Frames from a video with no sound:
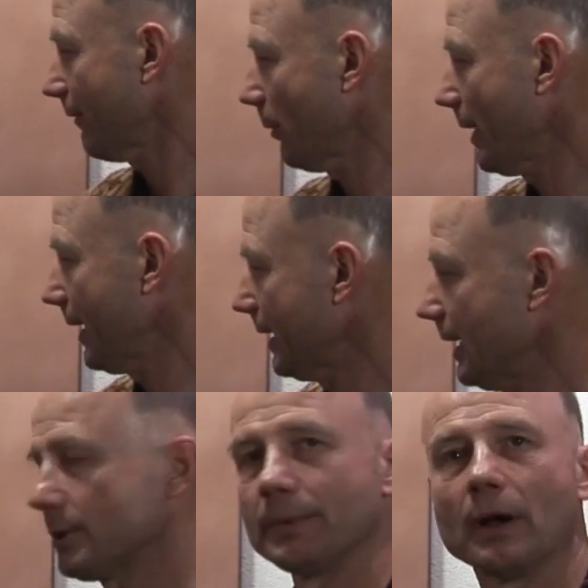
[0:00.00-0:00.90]
of a way, it
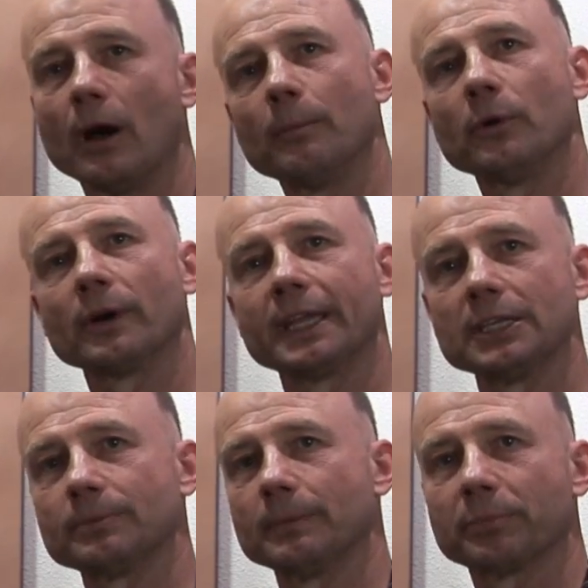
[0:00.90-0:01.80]
keeps me humble, it
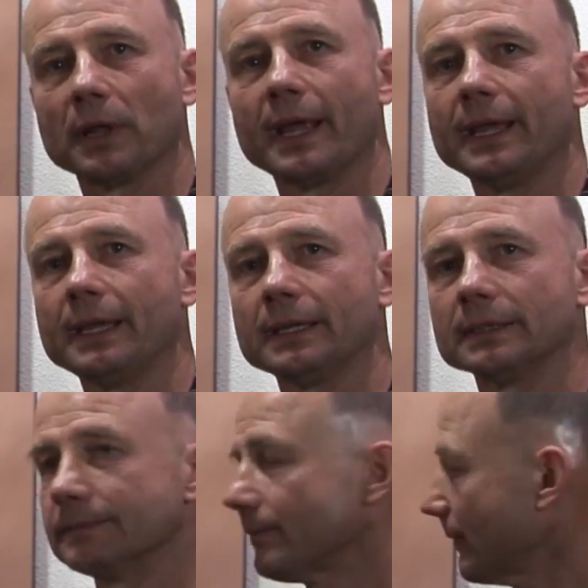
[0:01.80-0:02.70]
keeps me playing.
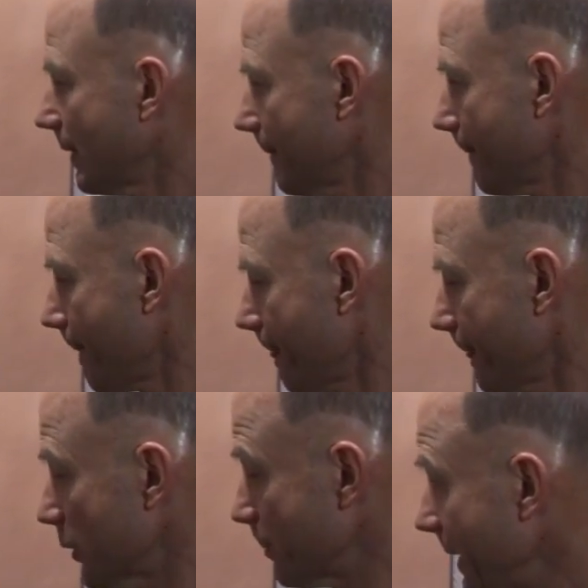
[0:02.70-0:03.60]
And
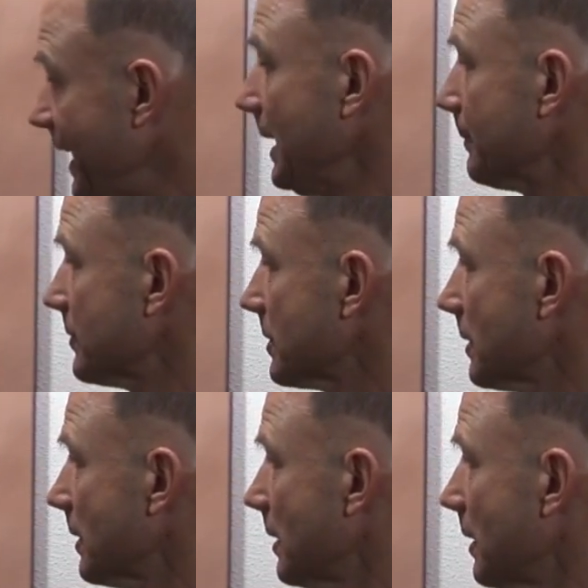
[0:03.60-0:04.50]
there's mediums,
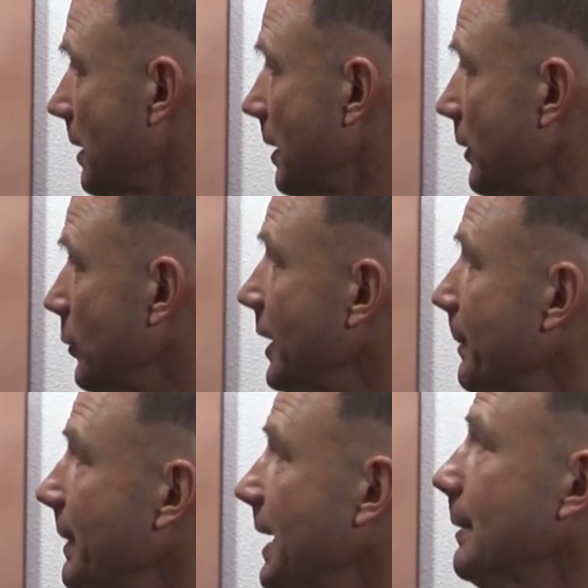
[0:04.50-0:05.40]

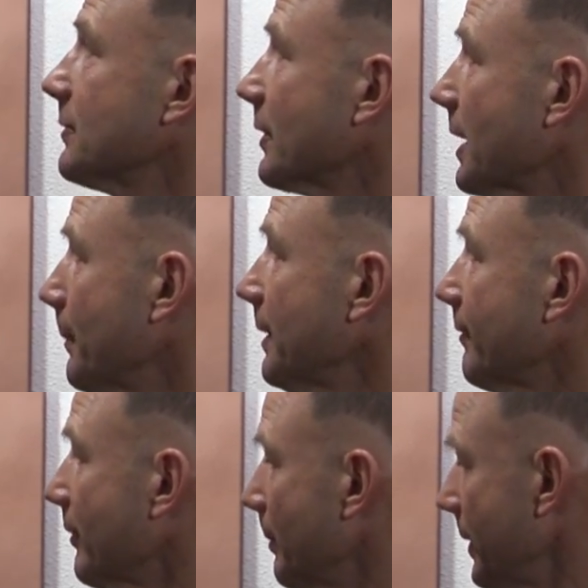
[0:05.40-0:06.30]
unique mediums that are coming
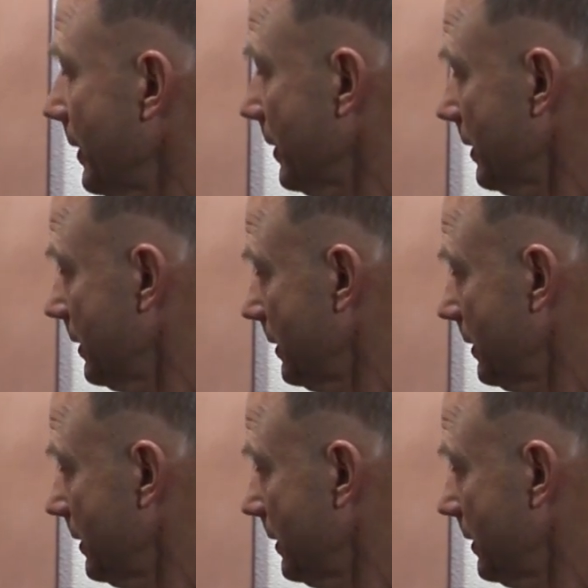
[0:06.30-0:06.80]
from here.